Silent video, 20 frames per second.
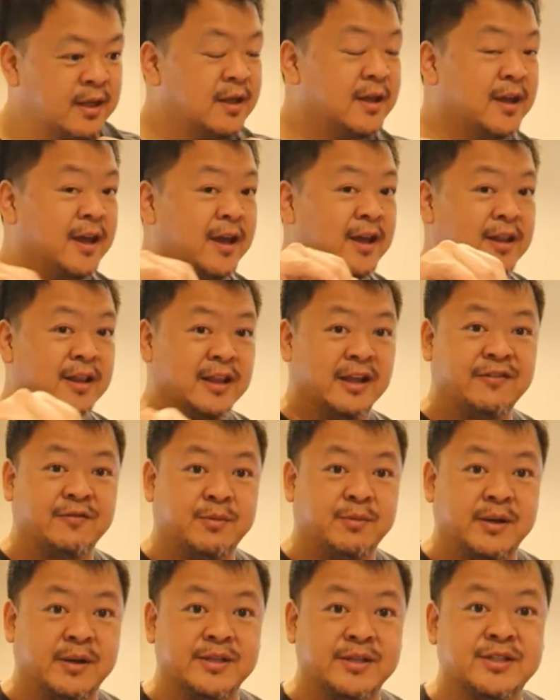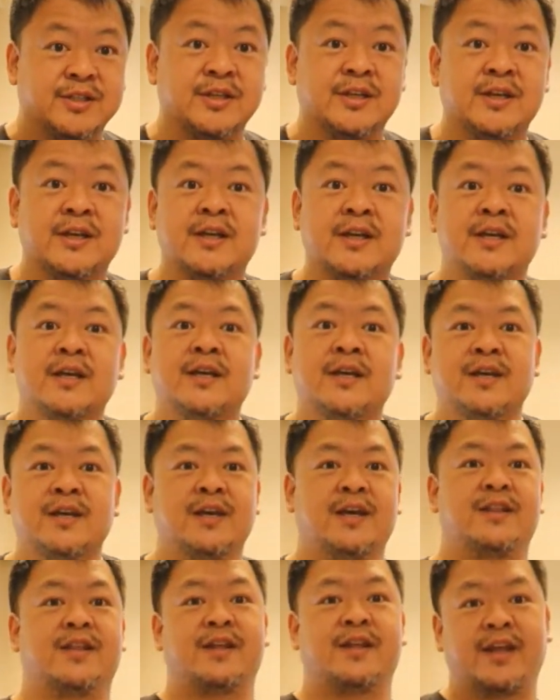a left punch,
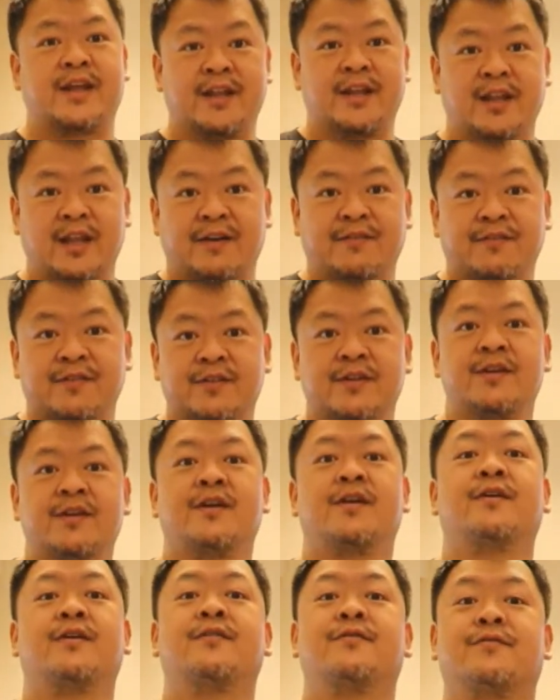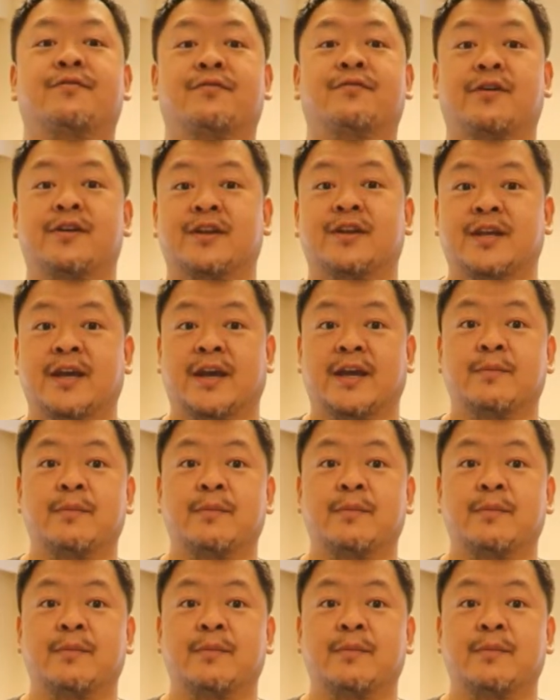and then a left front kick.